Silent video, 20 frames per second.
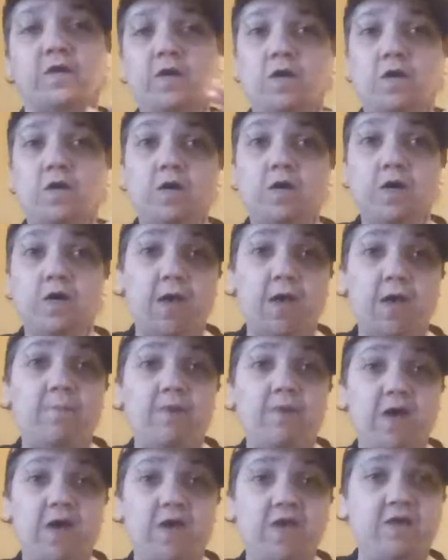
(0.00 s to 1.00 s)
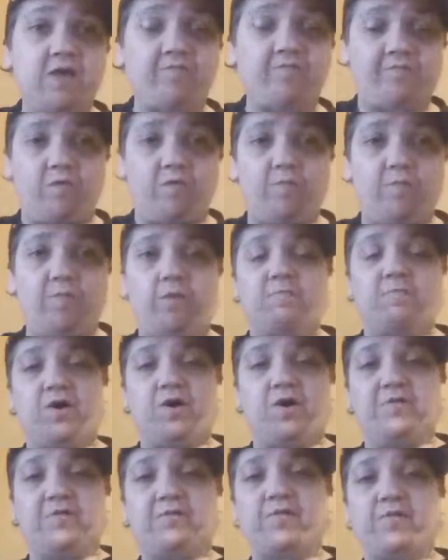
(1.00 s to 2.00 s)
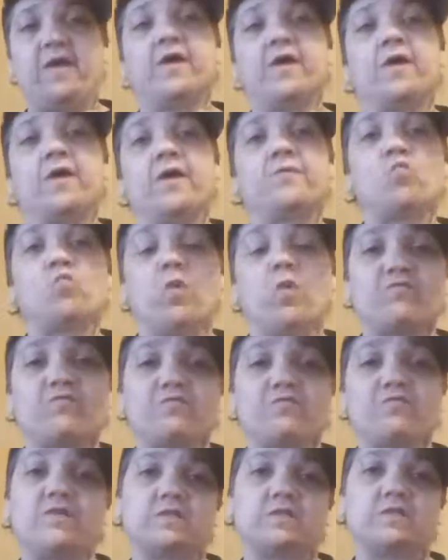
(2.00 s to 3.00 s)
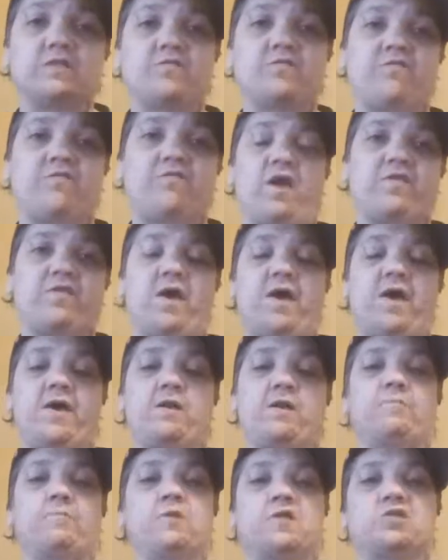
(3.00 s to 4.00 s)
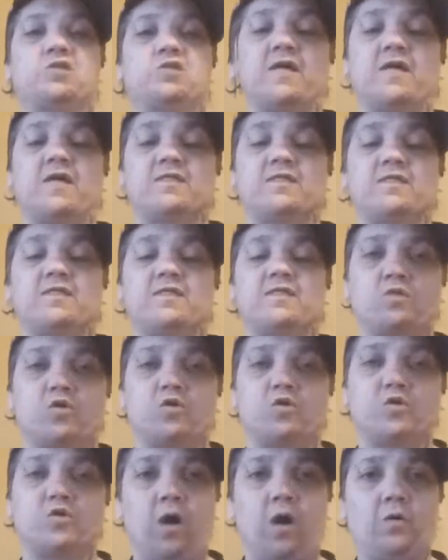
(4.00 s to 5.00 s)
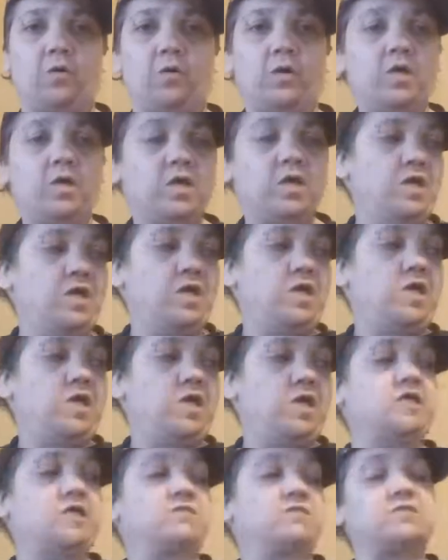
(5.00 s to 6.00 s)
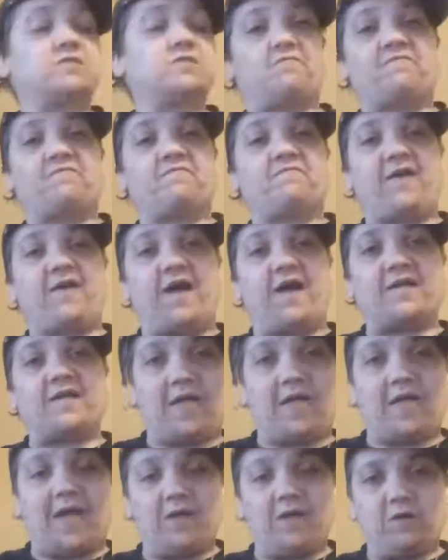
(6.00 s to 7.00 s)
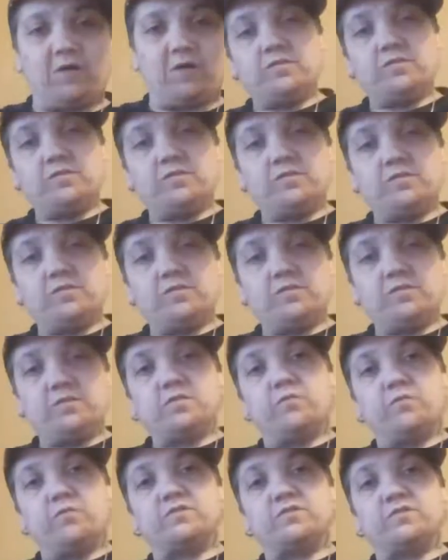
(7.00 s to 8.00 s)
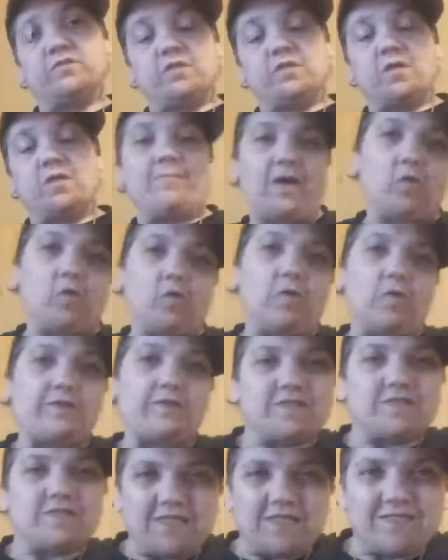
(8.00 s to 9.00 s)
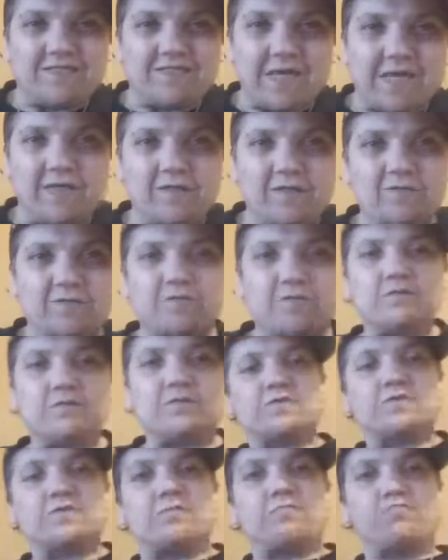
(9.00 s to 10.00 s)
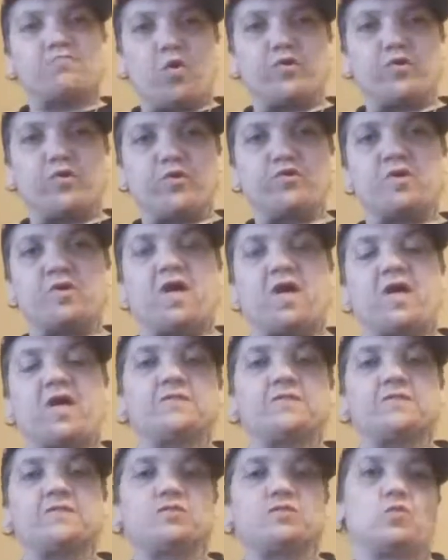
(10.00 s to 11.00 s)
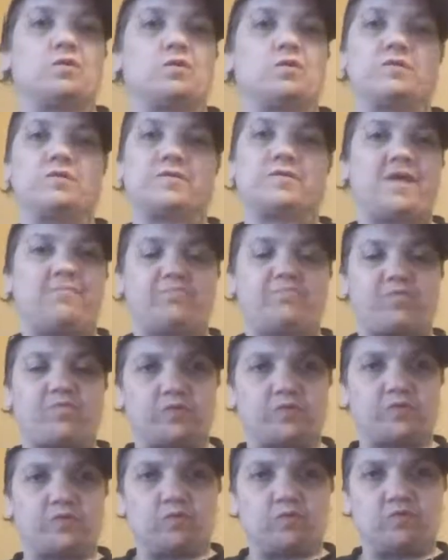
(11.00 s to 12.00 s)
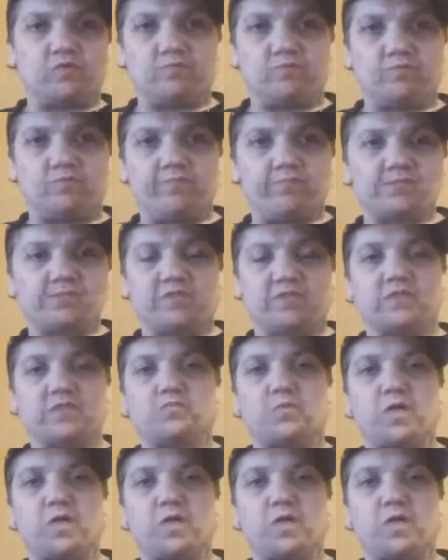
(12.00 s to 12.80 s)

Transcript: MIA for about a month. And one of the reasons for that, I'm going to let y'all guys know now, is the fact that um, it was, I'm not going to go into details to bore you guys or get personal into my business, but